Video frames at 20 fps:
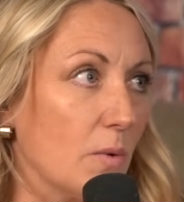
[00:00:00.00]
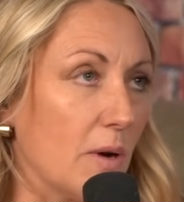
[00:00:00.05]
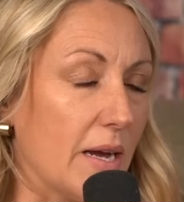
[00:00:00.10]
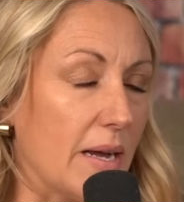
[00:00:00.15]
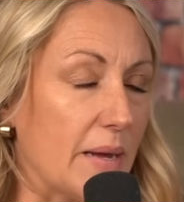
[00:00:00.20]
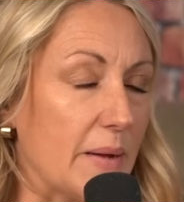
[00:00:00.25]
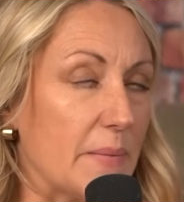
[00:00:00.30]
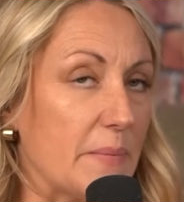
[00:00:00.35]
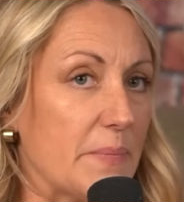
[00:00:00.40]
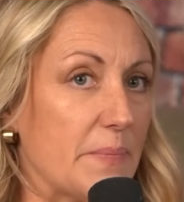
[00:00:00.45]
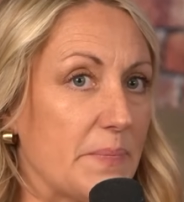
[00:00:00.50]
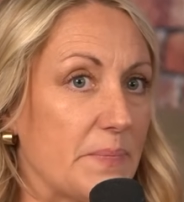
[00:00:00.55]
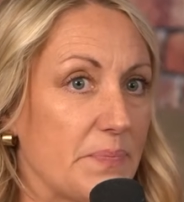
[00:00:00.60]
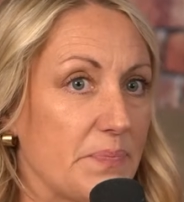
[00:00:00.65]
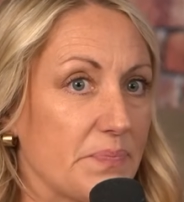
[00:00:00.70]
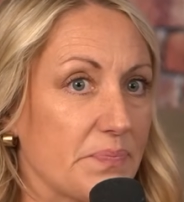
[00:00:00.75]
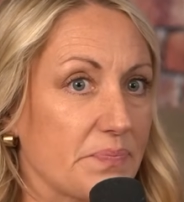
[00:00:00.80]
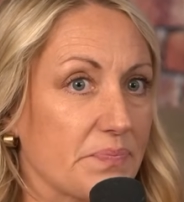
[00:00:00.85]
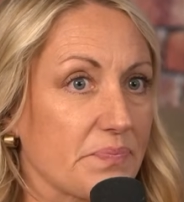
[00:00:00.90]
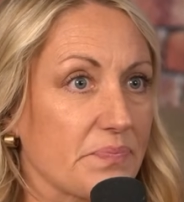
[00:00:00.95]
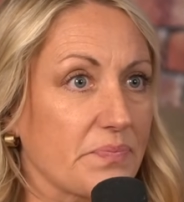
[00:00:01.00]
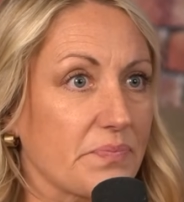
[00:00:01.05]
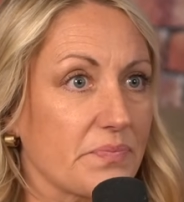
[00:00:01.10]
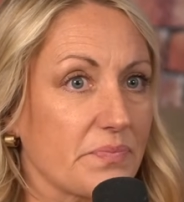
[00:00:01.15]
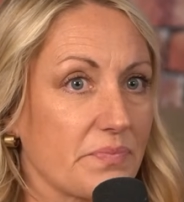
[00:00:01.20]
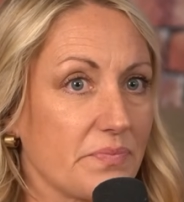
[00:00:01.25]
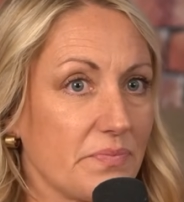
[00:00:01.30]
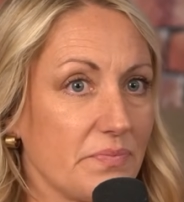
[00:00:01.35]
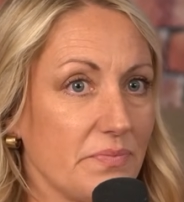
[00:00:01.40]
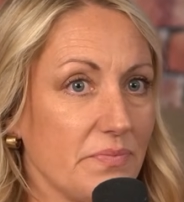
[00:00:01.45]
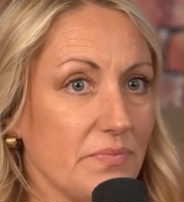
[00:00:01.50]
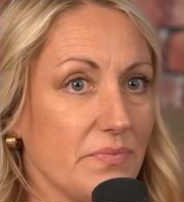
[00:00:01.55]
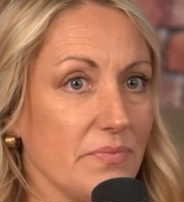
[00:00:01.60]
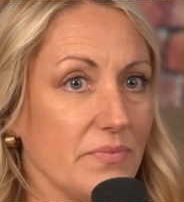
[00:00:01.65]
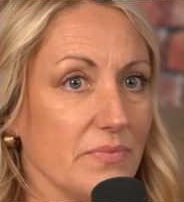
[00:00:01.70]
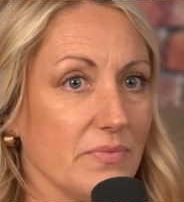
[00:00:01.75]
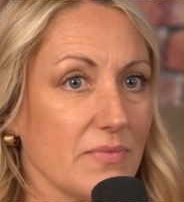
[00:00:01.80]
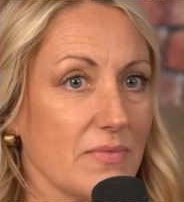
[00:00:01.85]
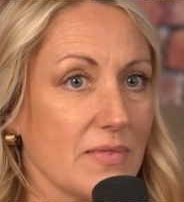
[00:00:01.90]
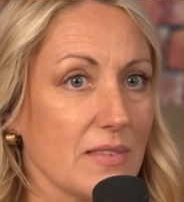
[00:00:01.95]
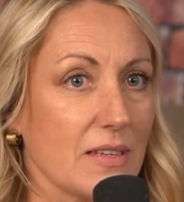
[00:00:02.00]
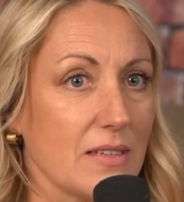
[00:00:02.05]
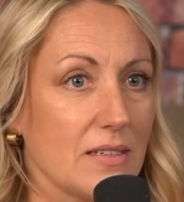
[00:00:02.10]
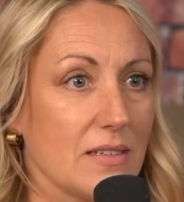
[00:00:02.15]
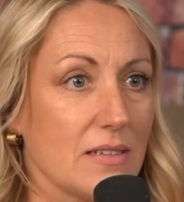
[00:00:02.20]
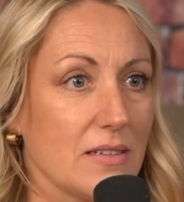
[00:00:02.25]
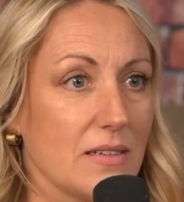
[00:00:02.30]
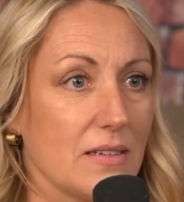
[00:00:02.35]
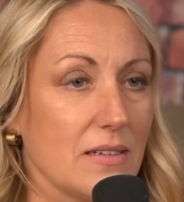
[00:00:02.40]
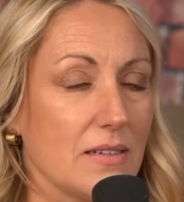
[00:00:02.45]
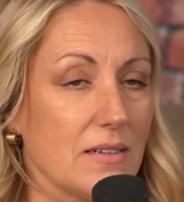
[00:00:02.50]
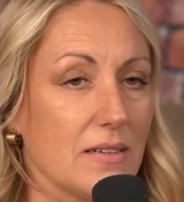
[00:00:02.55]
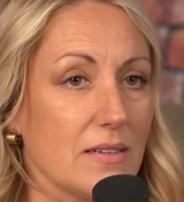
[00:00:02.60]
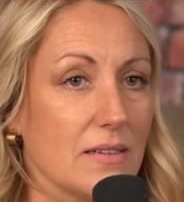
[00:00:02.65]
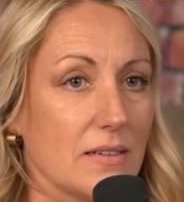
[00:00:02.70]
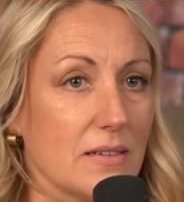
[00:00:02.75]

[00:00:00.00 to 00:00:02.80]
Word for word: Right. So hard.